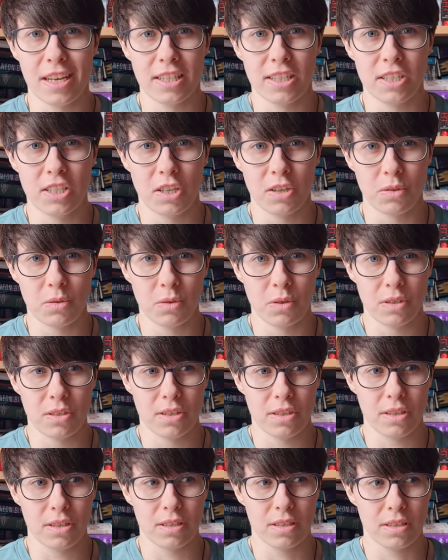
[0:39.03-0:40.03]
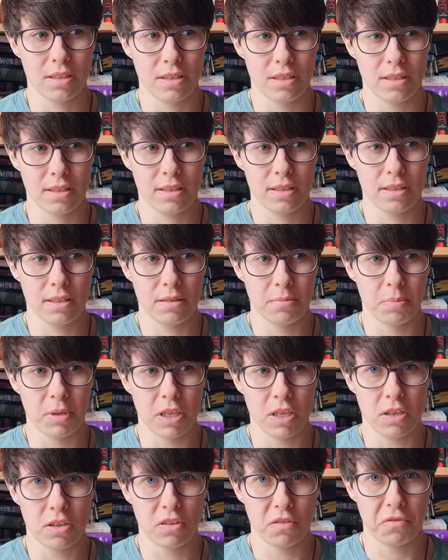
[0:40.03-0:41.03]
Don't
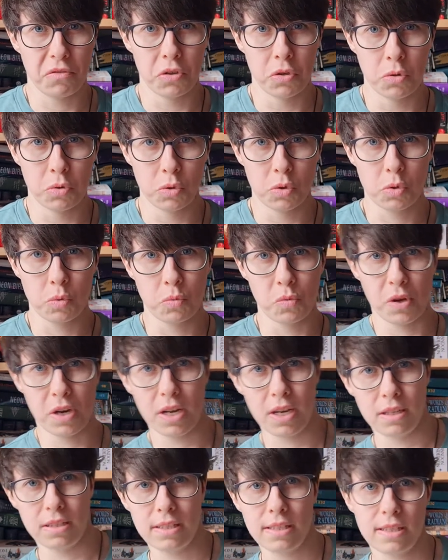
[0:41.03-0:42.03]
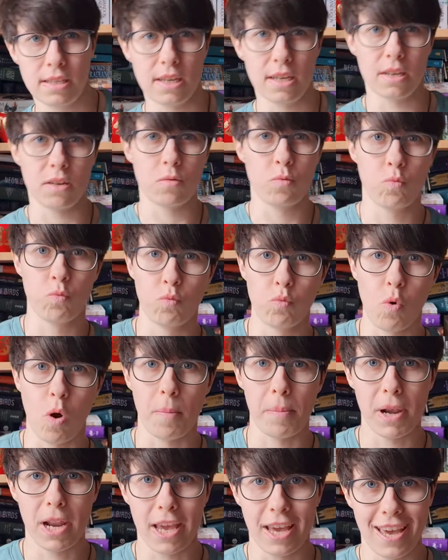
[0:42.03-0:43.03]
be confused when I start
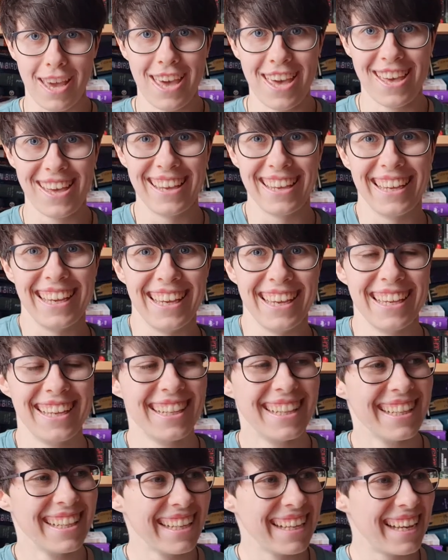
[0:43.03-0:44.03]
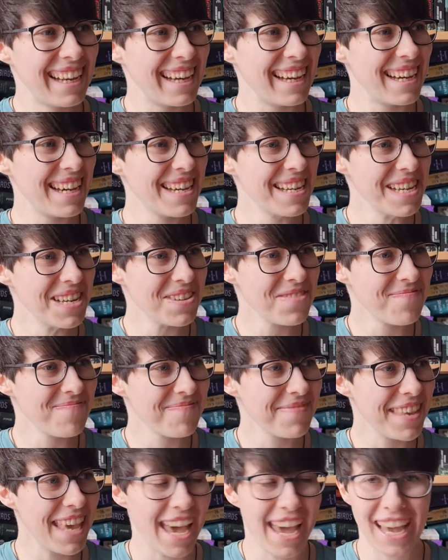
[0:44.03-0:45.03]
wobbling.
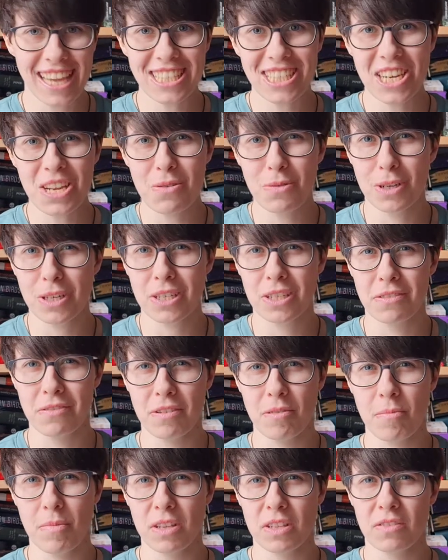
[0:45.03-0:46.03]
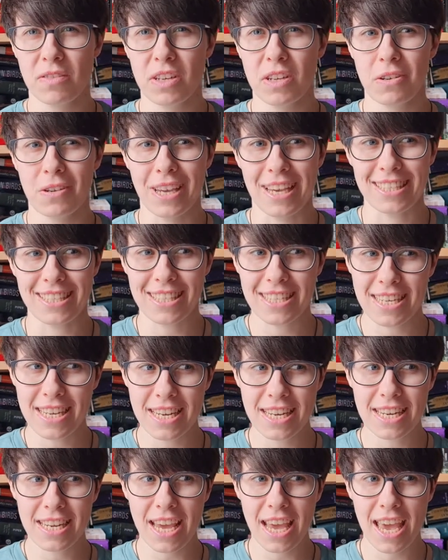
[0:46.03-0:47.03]
I actually wanted to film this video
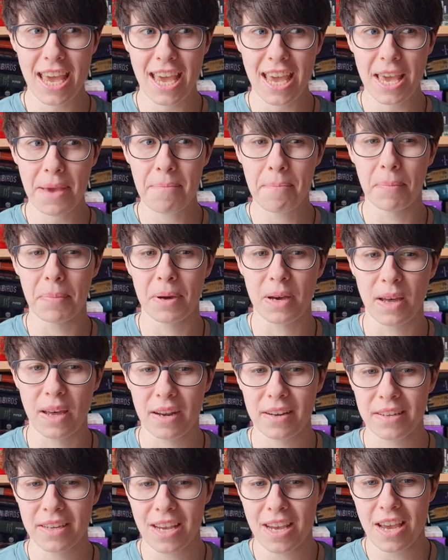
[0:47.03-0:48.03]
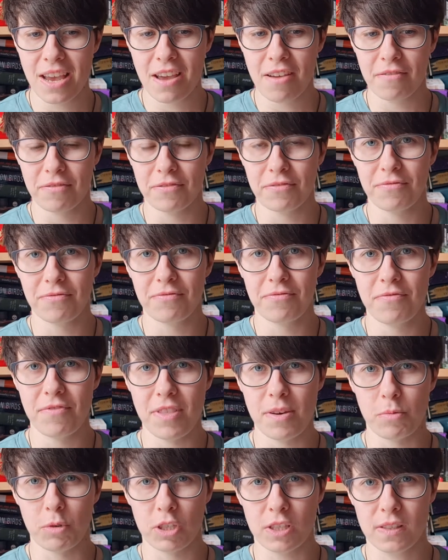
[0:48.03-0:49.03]
yesterday, but
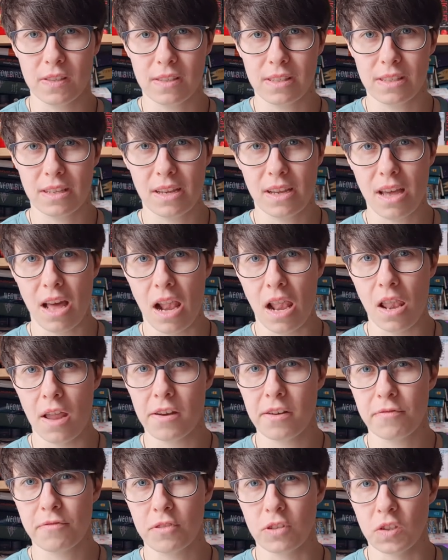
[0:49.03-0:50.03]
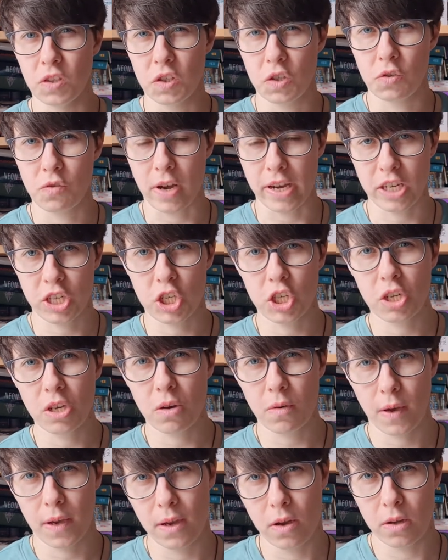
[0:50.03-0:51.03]
there was a lot of construction
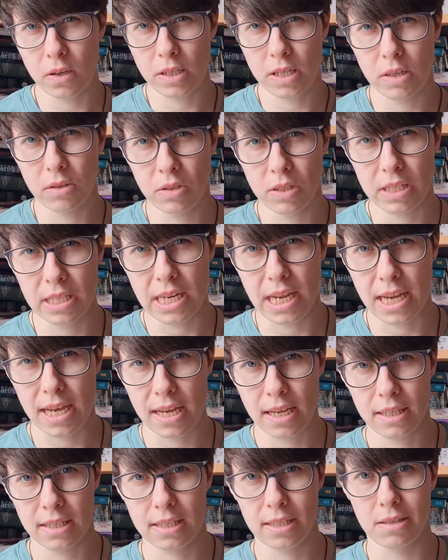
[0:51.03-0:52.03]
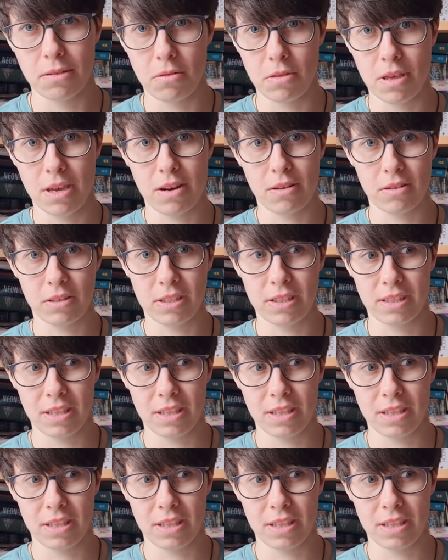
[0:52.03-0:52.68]
going on downstairs, so they're